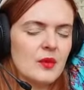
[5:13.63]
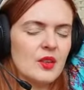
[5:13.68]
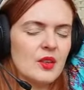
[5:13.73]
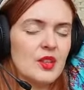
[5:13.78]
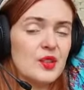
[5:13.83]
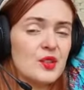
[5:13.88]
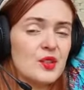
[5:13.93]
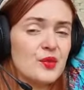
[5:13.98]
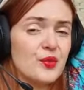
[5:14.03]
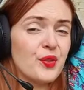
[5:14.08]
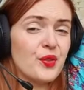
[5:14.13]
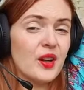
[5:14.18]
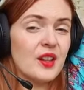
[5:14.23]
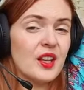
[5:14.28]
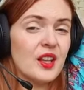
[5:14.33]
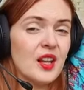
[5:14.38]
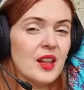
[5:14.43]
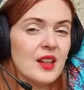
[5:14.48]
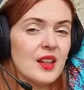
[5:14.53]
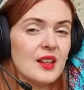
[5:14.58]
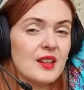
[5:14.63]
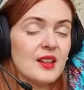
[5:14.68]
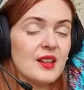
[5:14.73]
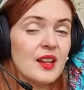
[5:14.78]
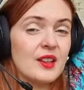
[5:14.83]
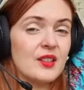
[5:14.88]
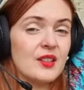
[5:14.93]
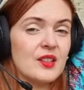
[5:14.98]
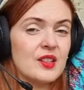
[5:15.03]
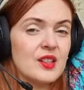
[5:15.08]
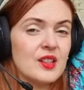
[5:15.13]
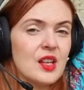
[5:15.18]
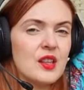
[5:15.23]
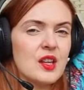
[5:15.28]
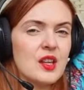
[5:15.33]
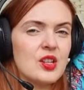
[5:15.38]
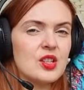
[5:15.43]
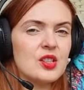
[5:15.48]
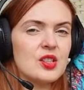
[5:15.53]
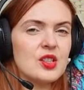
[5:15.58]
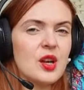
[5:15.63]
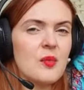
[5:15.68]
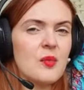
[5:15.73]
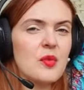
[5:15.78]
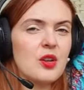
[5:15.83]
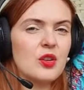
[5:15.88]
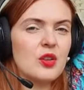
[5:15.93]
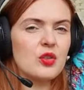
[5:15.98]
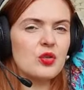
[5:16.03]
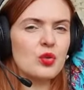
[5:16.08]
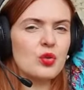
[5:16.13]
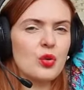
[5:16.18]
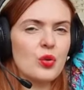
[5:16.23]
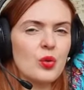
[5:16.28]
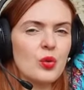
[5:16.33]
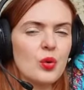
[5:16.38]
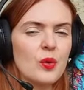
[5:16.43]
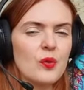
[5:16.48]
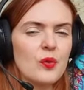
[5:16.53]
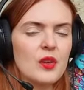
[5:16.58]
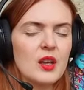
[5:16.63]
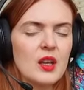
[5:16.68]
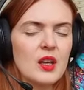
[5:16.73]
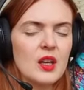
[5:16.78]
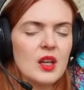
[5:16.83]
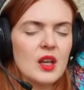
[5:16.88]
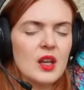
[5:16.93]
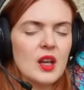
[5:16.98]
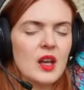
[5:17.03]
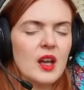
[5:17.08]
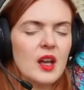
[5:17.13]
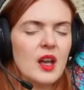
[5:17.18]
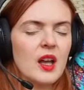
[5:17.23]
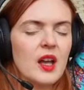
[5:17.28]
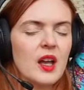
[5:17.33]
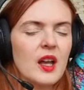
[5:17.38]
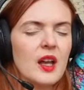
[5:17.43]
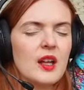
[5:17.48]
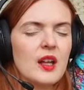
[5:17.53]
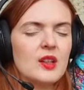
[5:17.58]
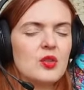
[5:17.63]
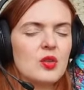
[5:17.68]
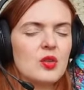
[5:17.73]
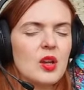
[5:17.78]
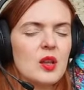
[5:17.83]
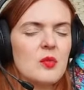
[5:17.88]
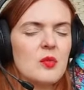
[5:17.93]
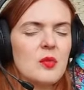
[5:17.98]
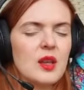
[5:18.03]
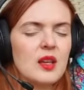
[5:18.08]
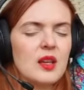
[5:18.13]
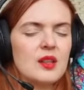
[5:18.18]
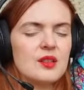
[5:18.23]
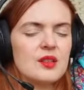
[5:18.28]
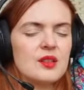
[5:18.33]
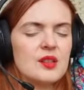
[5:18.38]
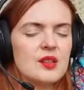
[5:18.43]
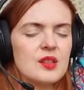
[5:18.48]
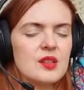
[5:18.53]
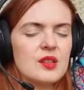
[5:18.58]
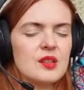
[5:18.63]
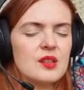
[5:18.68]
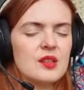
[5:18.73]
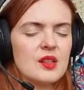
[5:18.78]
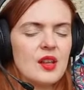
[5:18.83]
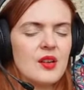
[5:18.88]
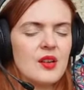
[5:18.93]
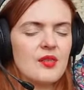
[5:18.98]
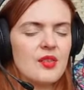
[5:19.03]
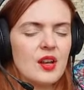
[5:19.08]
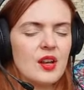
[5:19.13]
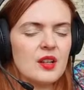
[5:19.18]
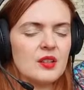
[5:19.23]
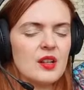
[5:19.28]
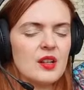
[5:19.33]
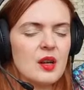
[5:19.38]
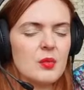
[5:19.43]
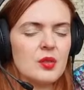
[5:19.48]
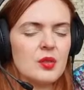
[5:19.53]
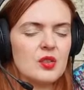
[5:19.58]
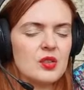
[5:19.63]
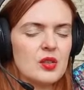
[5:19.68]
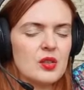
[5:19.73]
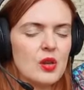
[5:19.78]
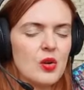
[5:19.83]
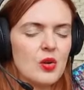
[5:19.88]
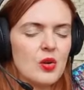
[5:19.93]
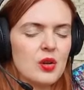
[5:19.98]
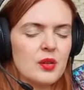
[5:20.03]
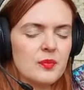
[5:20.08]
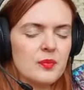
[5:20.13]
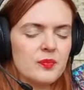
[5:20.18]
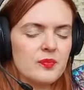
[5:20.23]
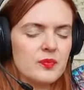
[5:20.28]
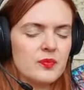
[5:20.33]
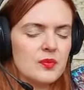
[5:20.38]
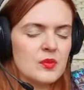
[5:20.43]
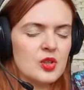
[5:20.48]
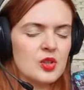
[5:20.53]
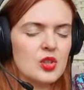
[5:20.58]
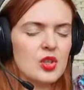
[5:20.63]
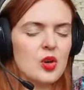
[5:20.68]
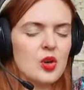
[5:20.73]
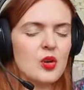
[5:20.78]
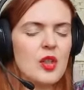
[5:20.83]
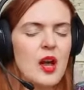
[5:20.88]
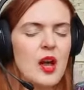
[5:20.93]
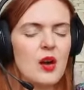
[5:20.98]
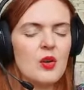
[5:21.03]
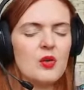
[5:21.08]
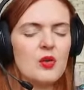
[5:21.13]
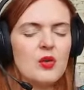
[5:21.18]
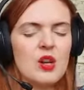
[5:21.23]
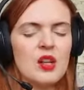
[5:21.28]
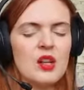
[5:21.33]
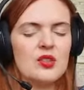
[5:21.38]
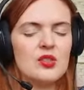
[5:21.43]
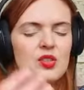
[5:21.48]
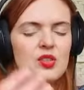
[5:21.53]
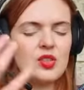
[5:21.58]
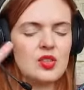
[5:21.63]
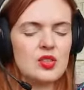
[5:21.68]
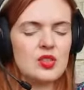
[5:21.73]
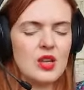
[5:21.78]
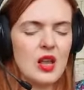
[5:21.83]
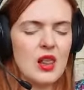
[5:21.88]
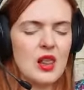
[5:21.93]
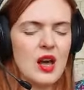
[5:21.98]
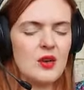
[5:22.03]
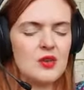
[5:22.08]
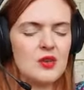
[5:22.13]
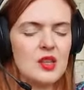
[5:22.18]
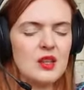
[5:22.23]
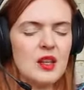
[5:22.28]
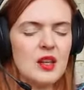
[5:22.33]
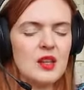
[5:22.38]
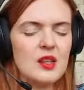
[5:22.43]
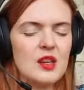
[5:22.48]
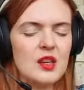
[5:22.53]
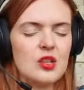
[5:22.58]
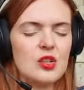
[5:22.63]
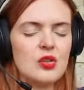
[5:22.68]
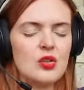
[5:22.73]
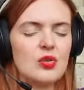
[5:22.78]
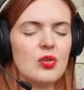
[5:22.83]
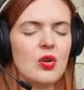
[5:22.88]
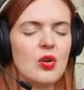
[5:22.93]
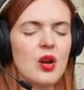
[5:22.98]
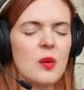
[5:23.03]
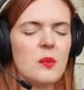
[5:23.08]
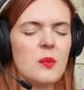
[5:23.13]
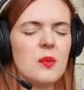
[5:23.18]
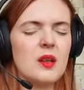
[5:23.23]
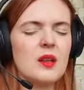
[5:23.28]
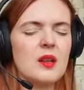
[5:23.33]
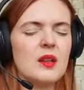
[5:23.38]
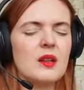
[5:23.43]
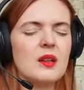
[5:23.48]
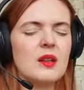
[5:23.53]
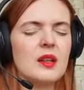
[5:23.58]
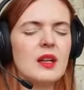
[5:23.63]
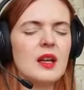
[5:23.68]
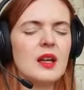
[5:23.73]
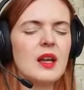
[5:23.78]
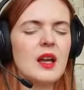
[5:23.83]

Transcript: this funnel that this energy is coming through and you can make this effect a little bit slower. So now let's just allow that energy to come in